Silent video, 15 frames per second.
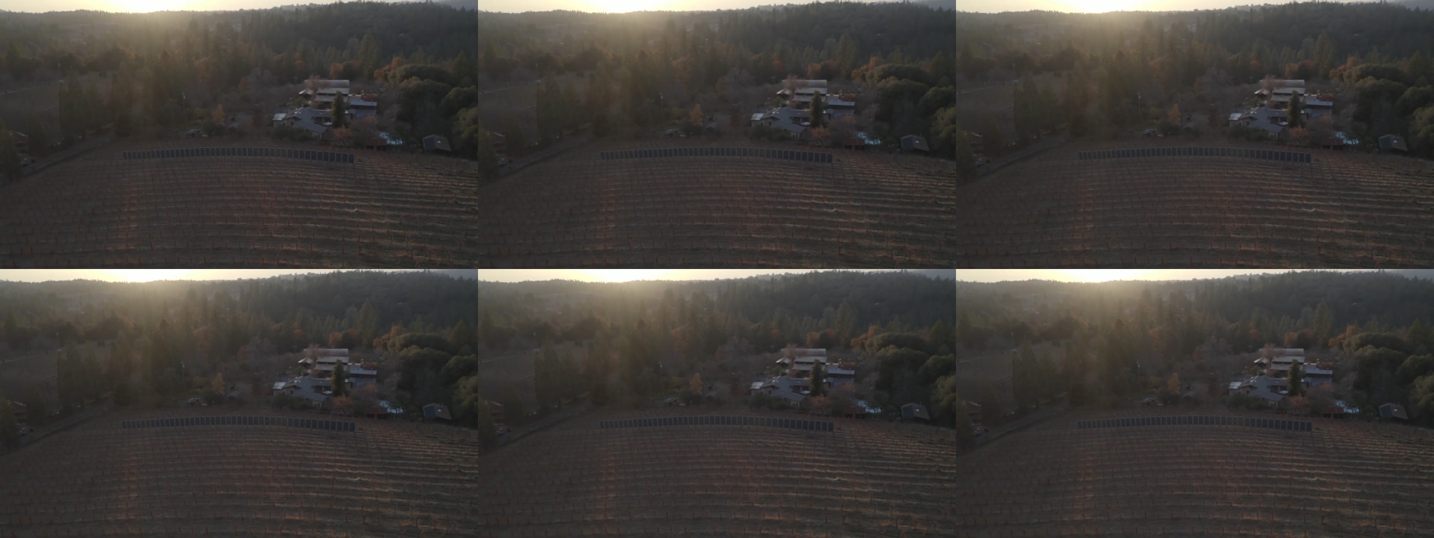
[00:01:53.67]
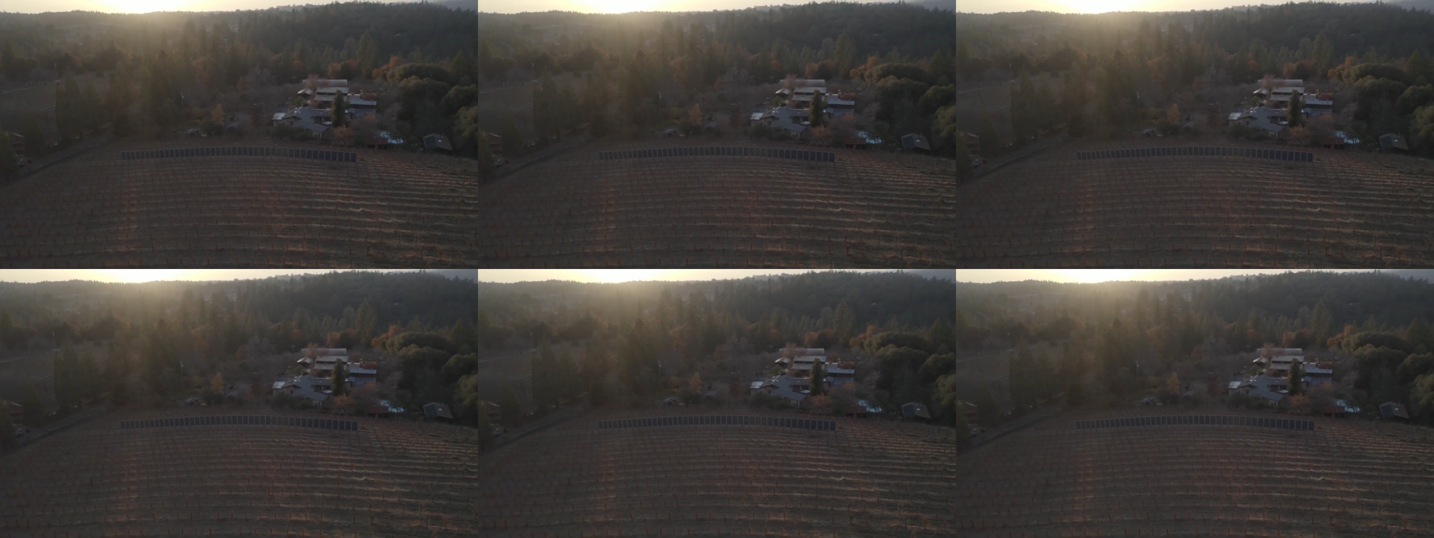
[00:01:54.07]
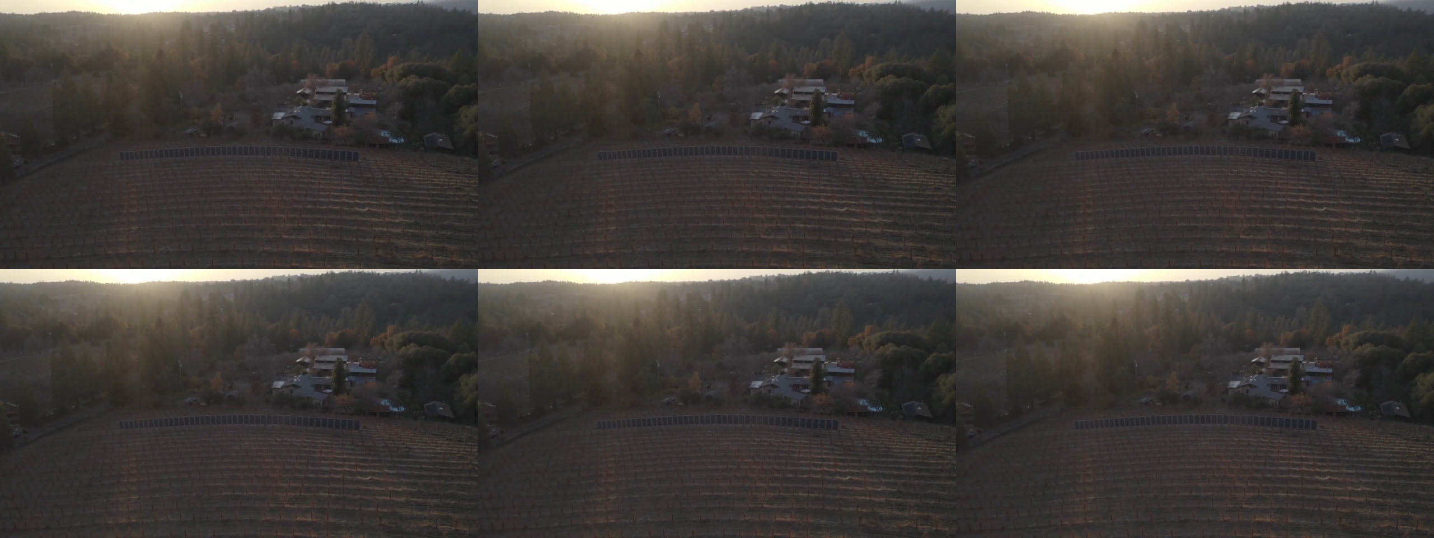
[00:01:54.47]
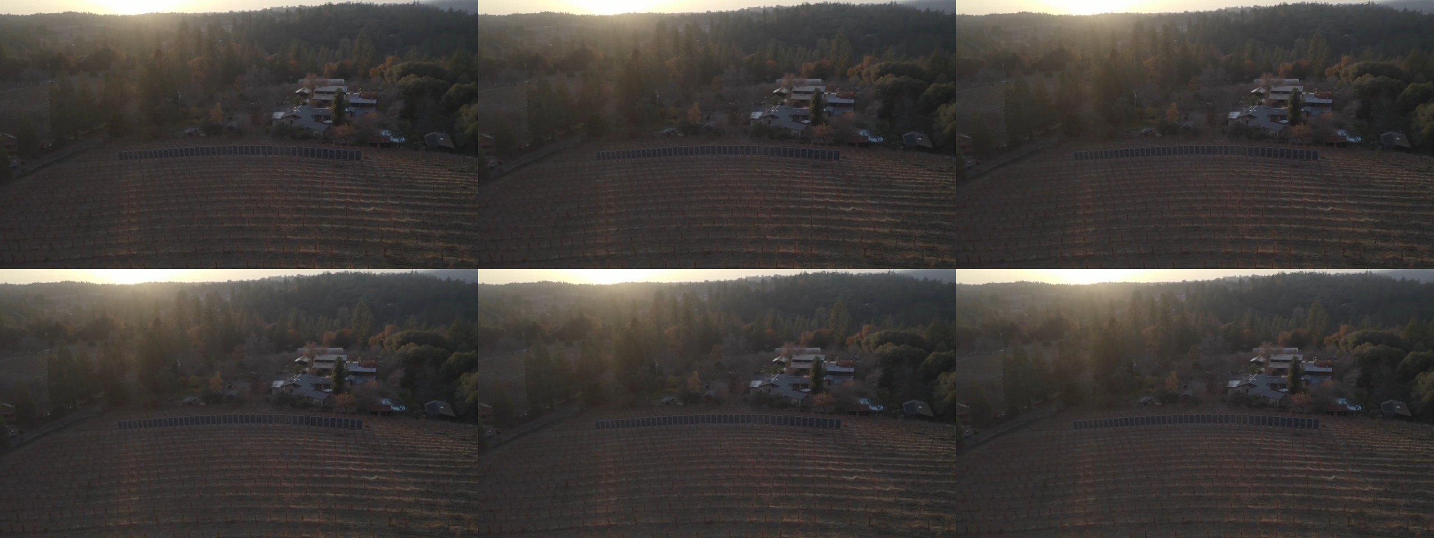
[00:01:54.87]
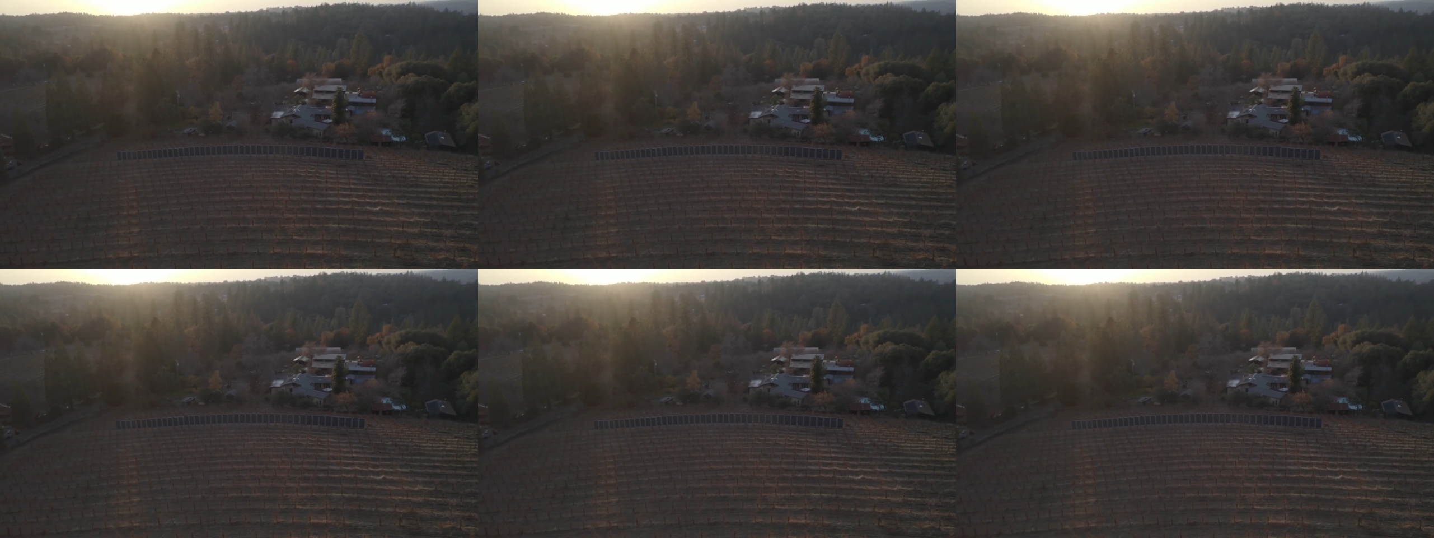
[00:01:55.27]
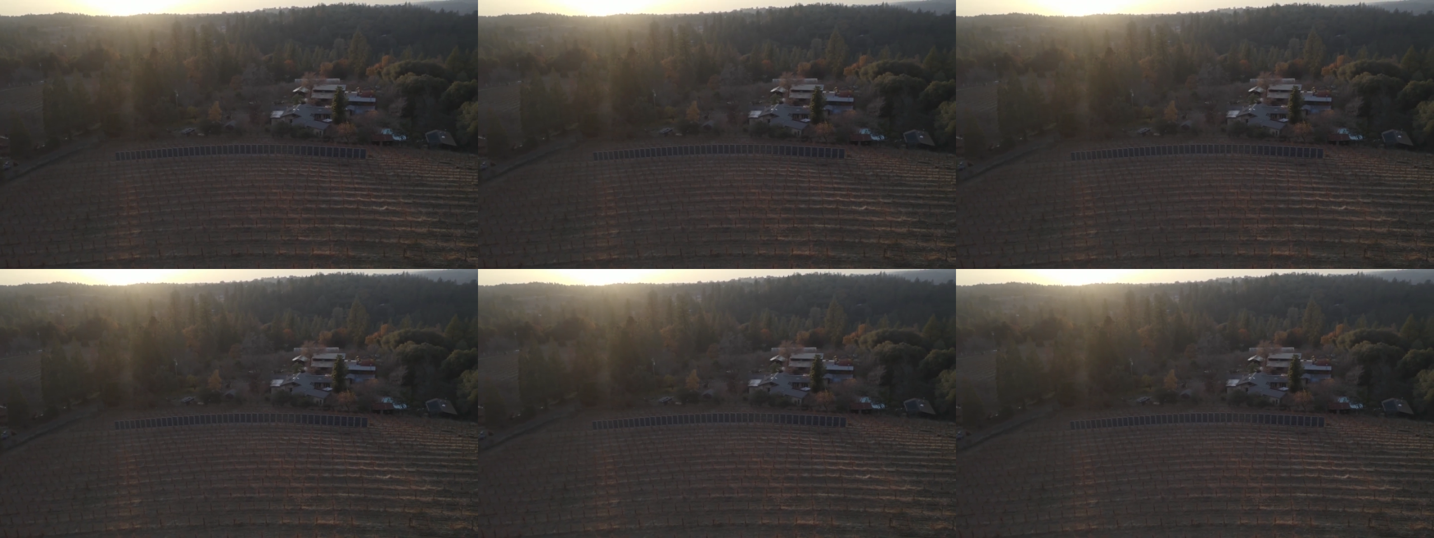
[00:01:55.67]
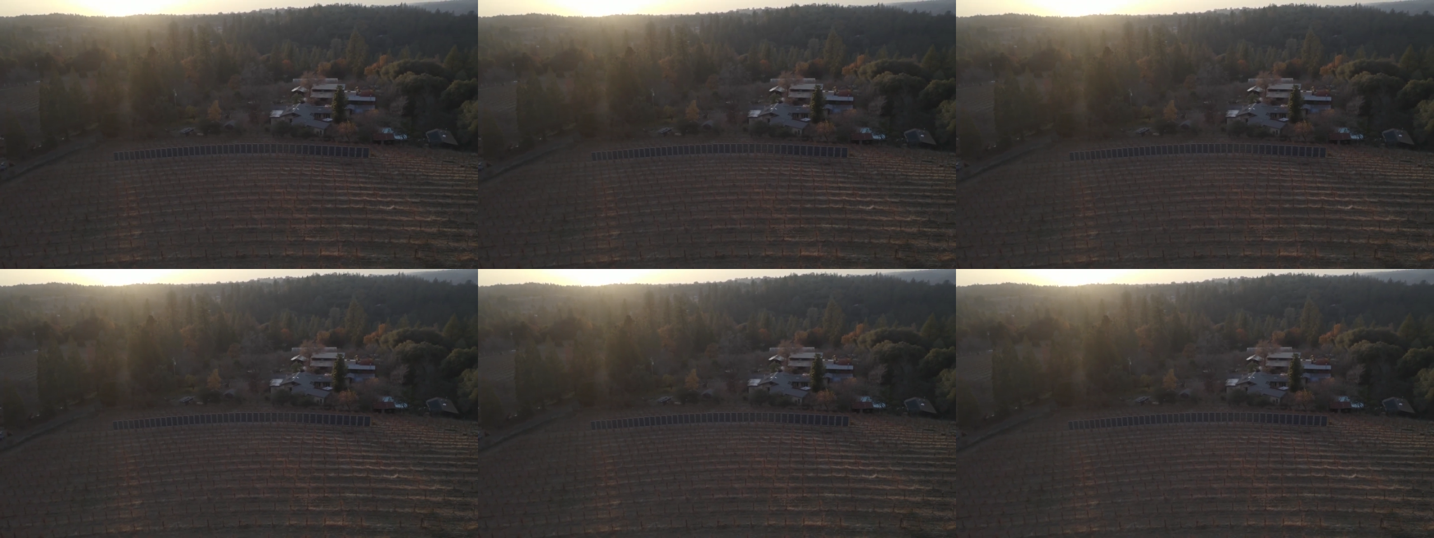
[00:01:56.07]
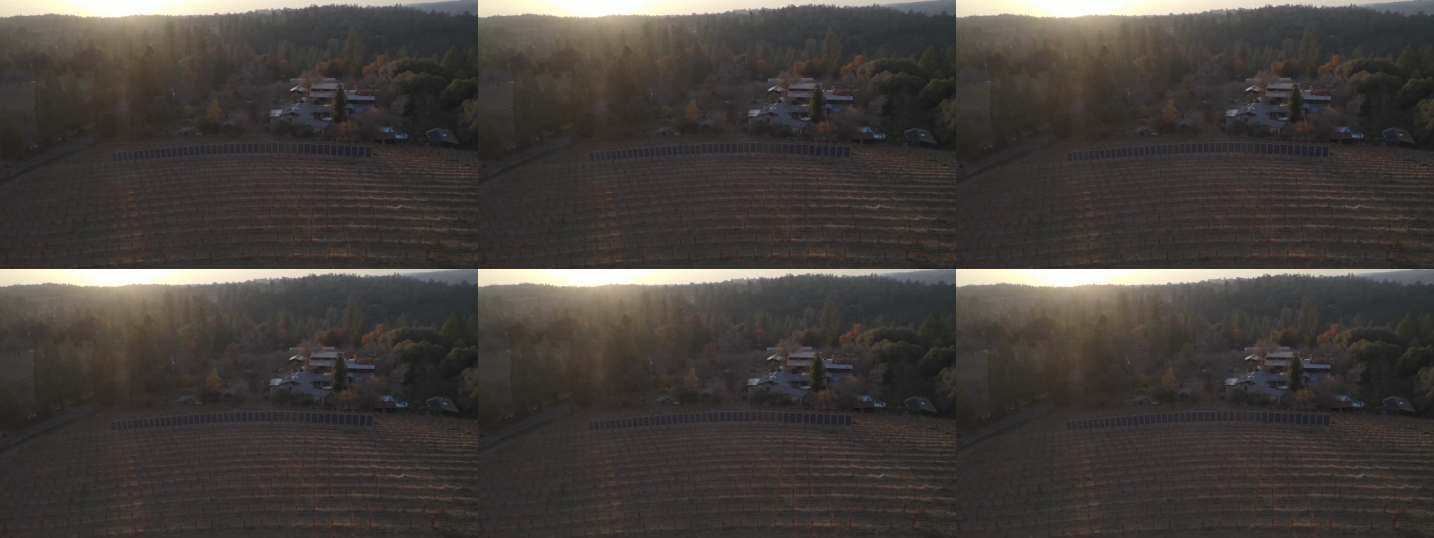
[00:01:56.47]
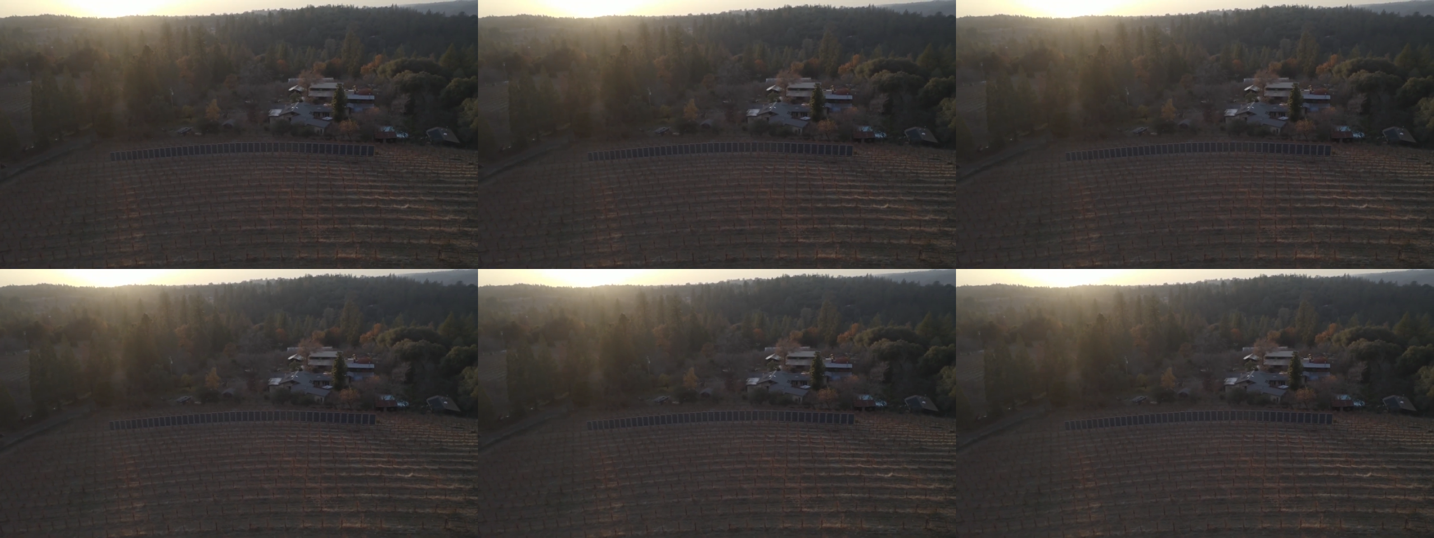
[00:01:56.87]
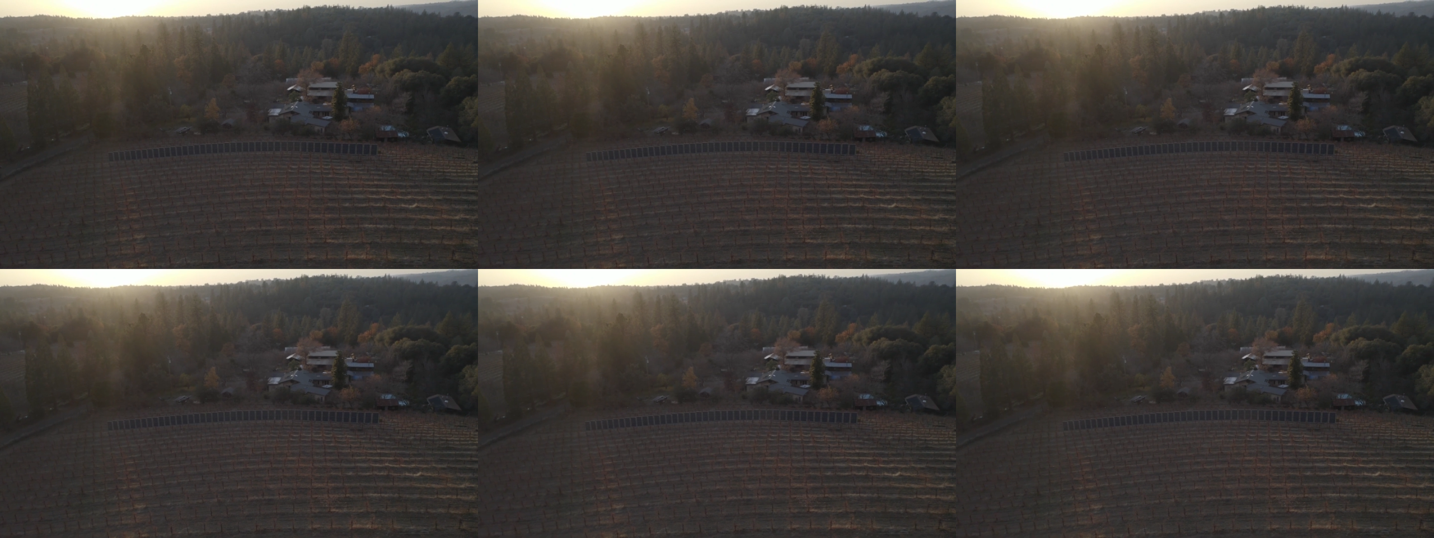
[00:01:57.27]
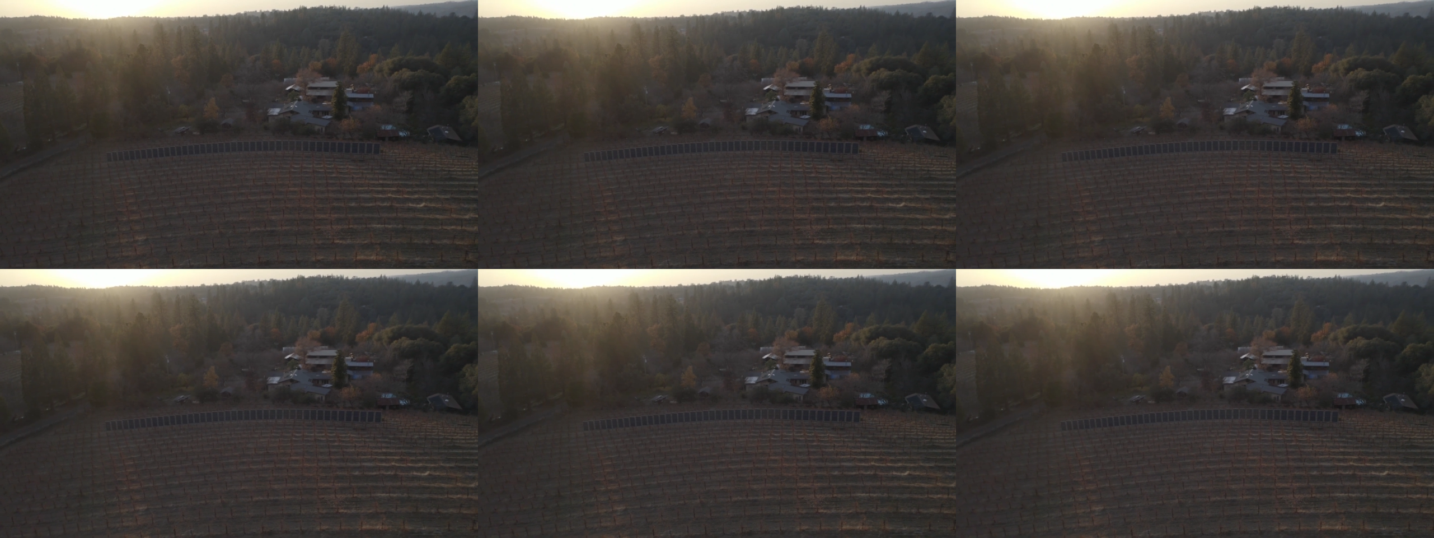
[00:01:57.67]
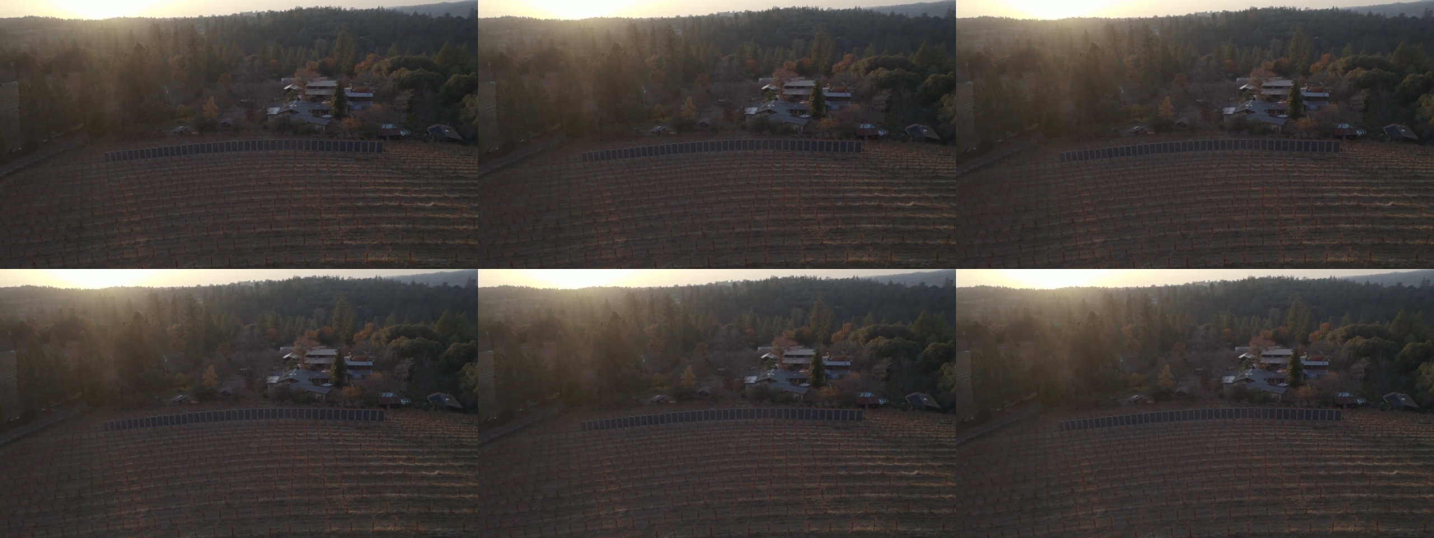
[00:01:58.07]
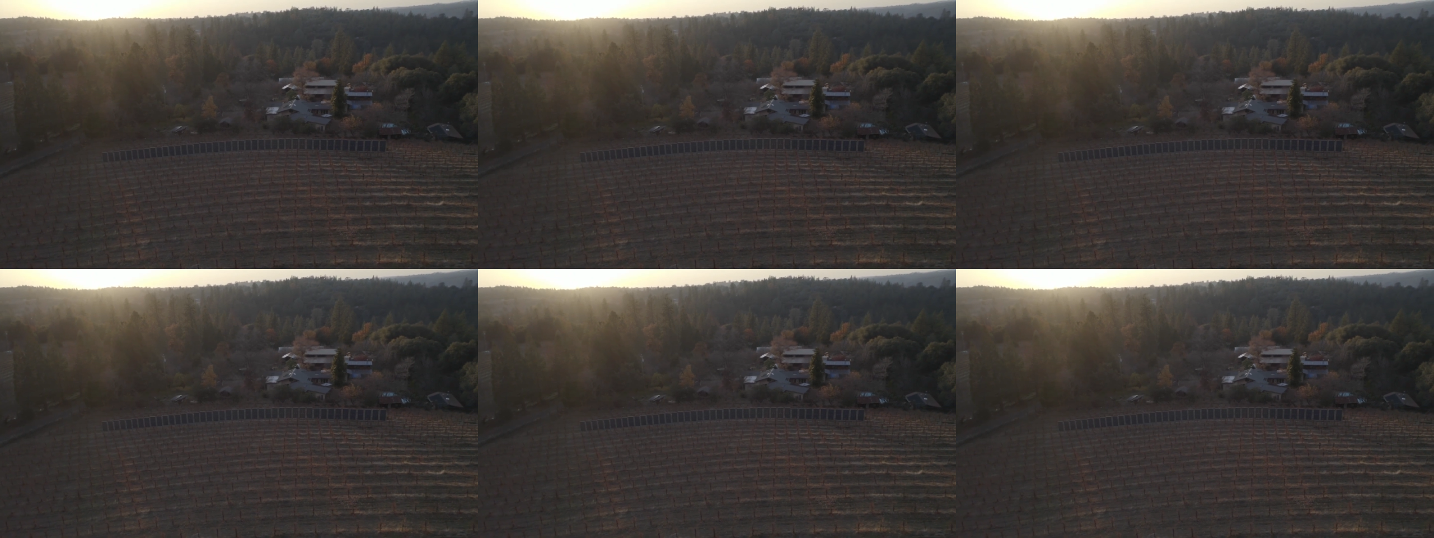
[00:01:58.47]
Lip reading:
(no speaker visible)